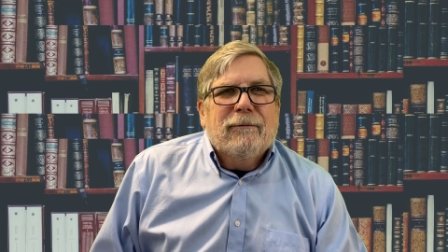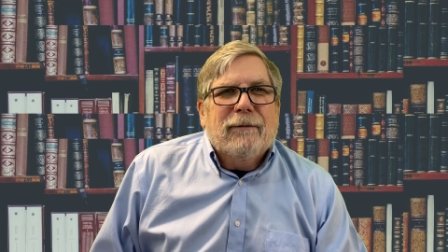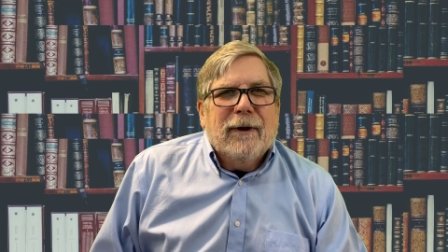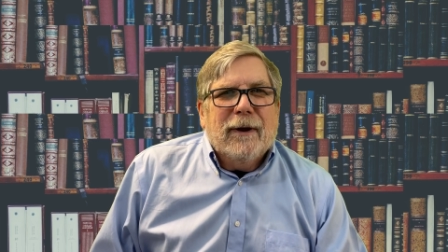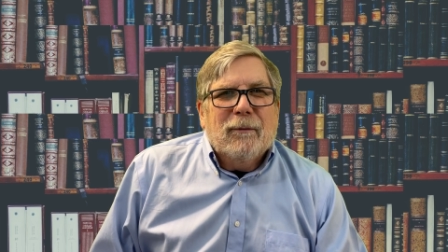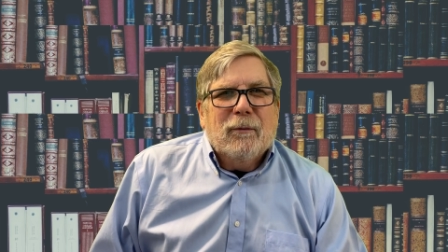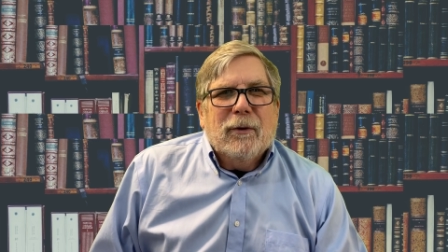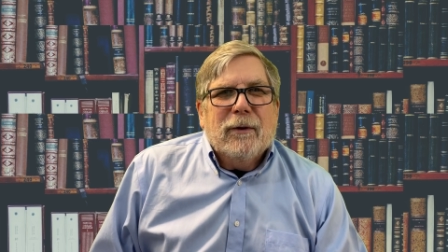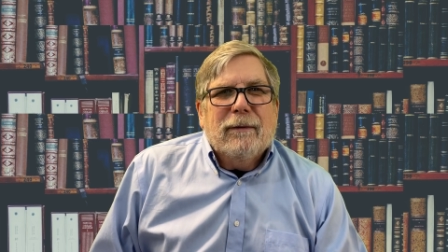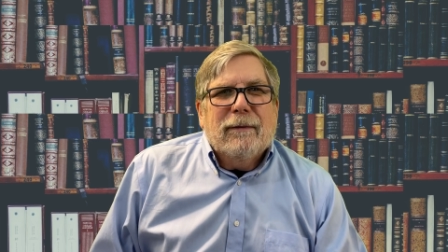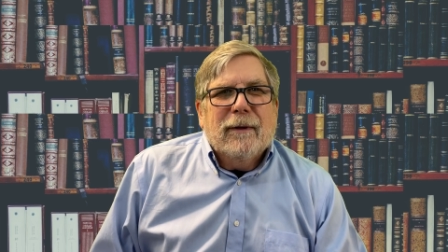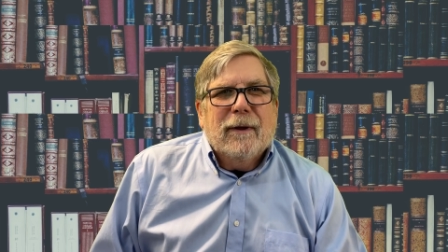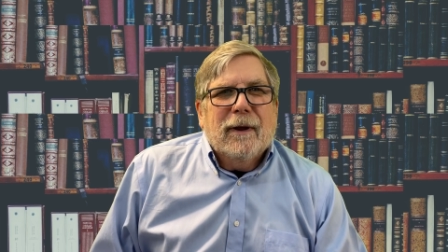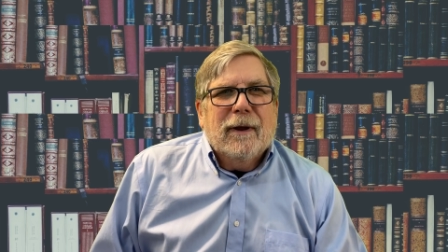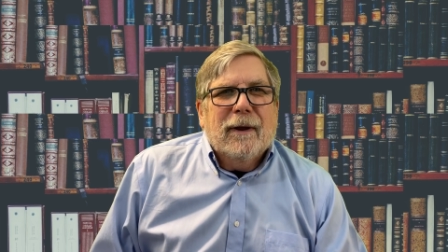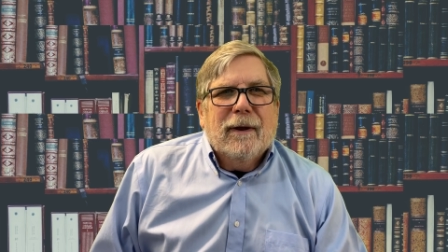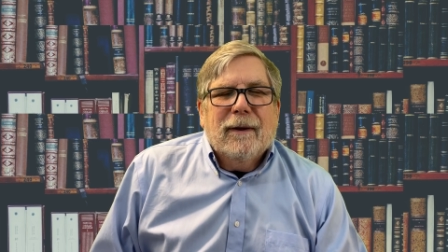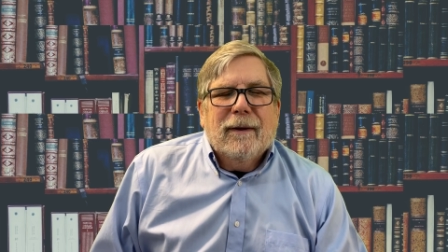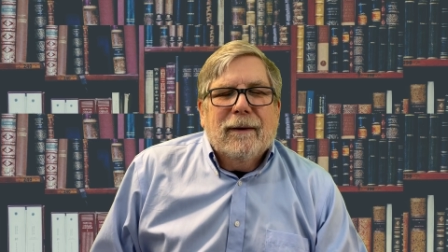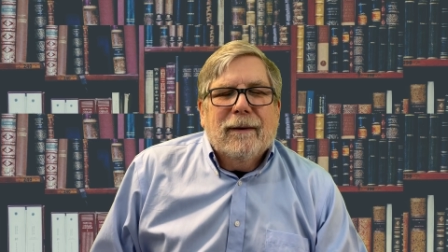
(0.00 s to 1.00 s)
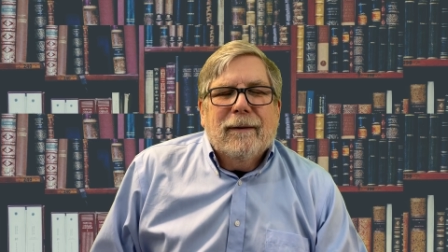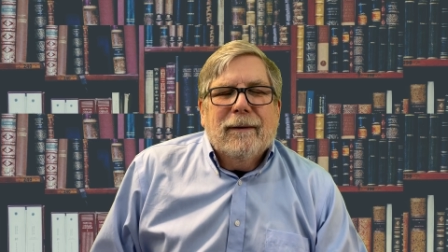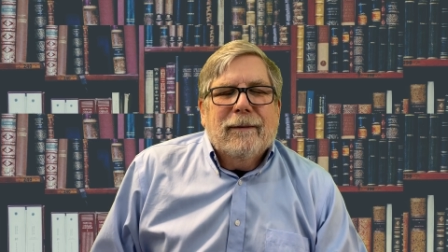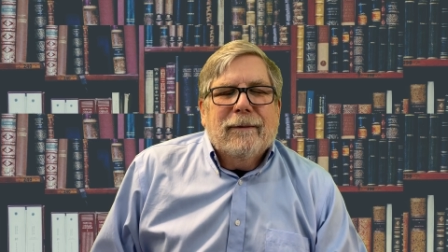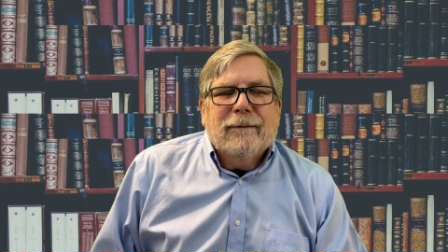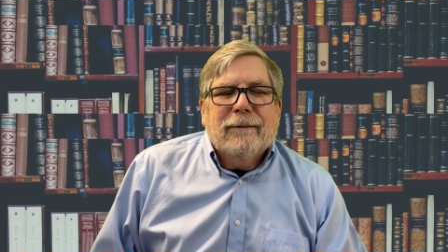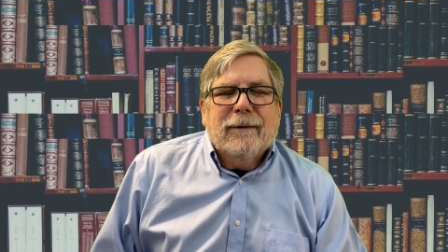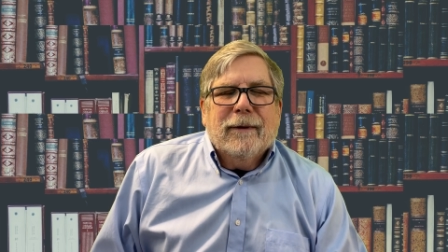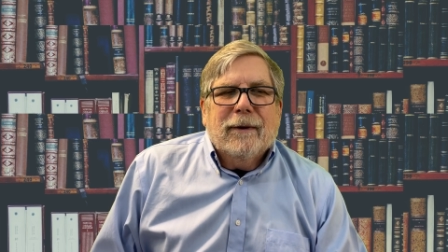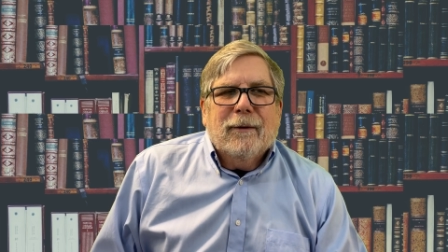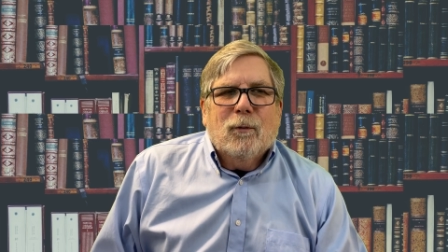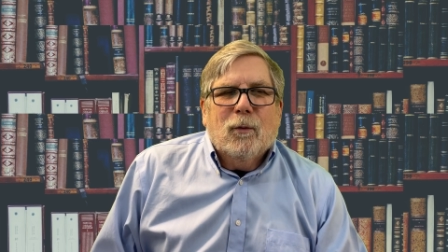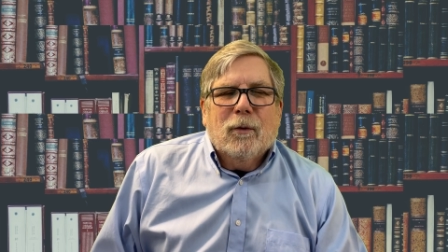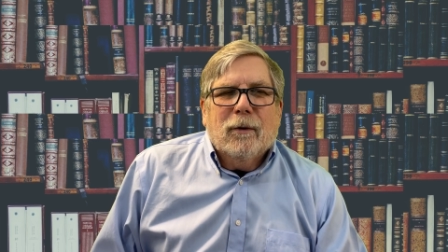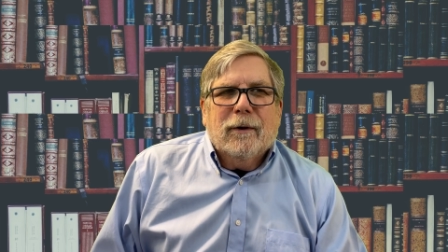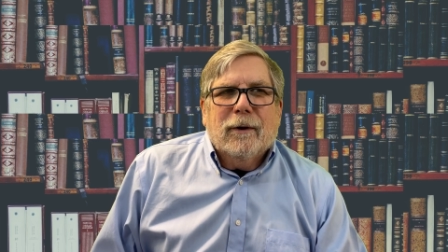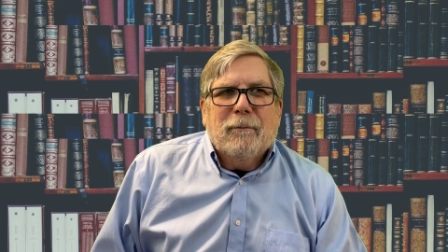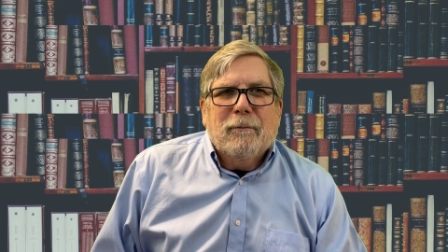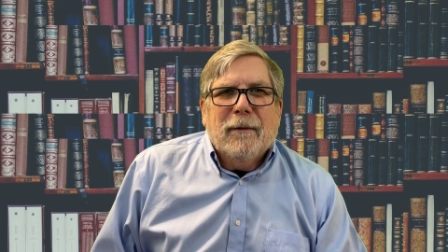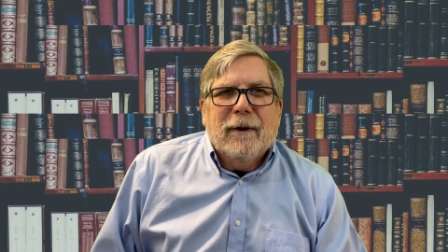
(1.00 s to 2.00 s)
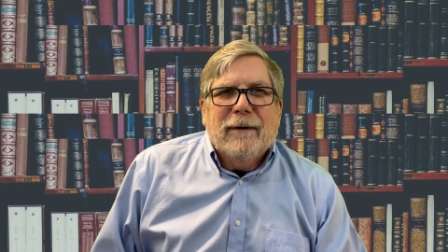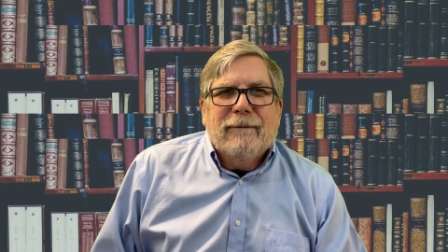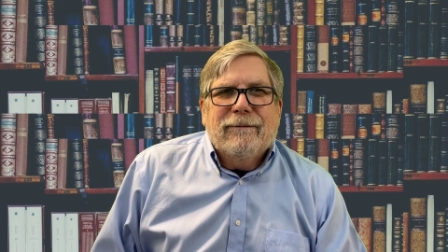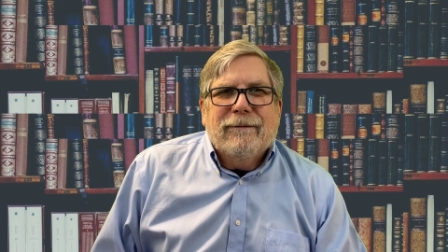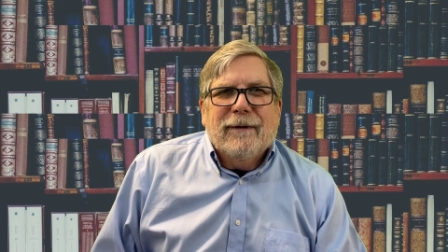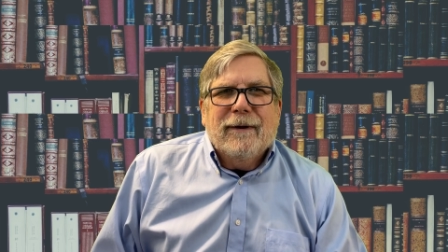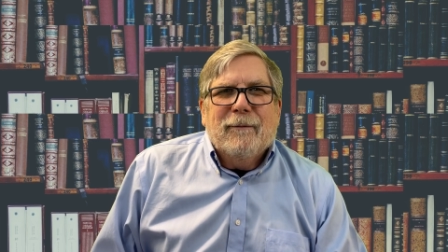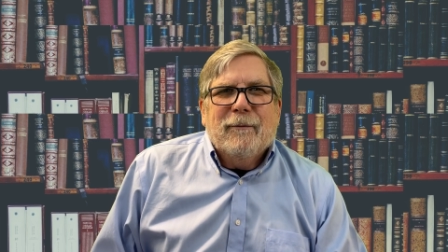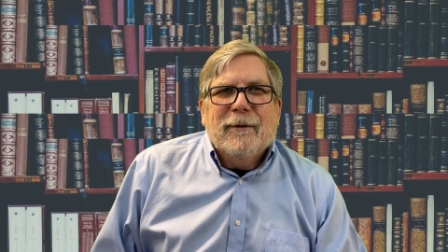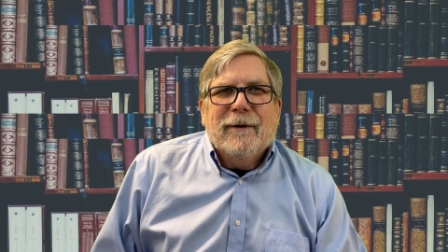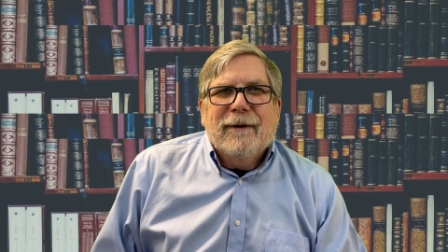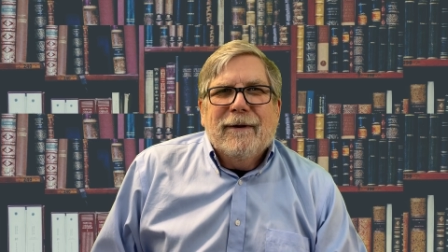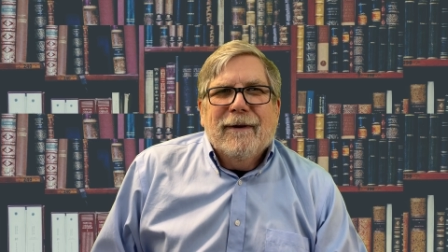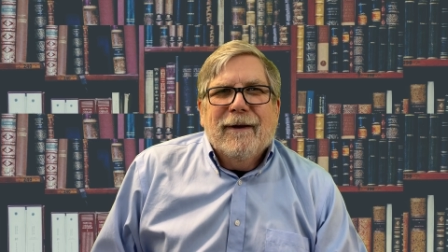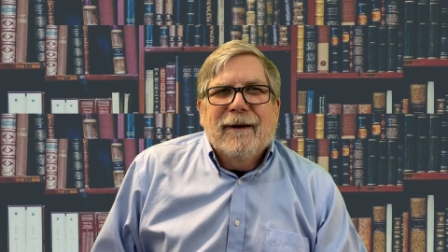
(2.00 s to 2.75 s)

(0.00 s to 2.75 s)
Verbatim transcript: family thing i don't think it'd work in my family